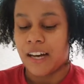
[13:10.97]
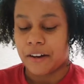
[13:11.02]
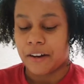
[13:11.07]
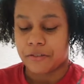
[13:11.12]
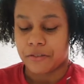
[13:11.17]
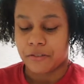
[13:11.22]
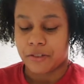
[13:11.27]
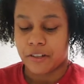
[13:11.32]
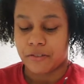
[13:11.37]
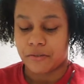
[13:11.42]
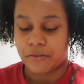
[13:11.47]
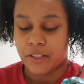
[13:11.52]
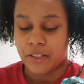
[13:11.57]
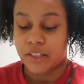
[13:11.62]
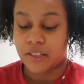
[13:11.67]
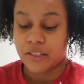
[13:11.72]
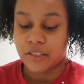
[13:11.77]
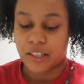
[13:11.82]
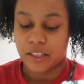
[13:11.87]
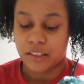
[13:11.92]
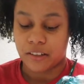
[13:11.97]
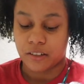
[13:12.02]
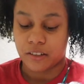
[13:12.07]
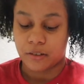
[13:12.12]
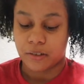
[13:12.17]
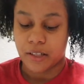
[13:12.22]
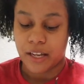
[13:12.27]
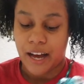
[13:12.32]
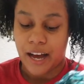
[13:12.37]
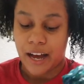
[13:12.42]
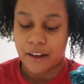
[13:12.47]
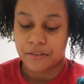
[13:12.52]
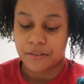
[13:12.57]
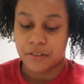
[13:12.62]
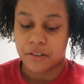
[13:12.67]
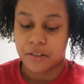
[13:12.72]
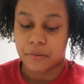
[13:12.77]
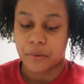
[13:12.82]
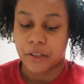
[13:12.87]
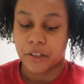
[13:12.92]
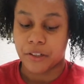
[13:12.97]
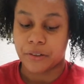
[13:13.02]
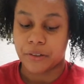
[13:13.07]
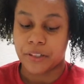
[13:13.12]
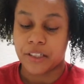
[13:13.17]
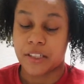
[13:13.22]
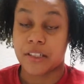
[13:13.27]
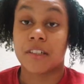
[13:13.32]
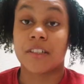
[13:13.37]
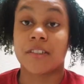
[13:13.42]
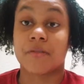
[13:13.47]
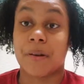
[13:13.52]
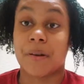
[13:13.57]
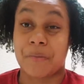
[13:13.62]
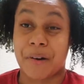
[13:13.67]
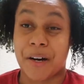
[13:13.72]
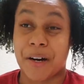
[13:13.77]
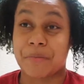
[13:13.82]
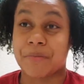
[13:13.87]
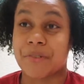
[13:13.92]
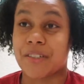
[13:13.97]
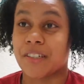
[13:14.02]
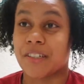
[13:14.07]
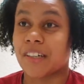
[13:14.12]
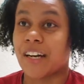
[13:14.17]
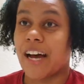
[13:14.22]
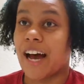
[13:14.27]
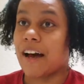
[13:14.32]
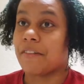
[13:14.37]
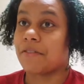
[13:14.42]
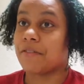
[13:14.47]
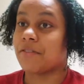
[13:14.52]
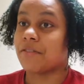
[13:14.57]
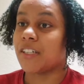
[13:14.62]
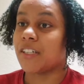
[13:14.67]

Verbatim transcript: after i finished like literally half of the margarita because my mom took half of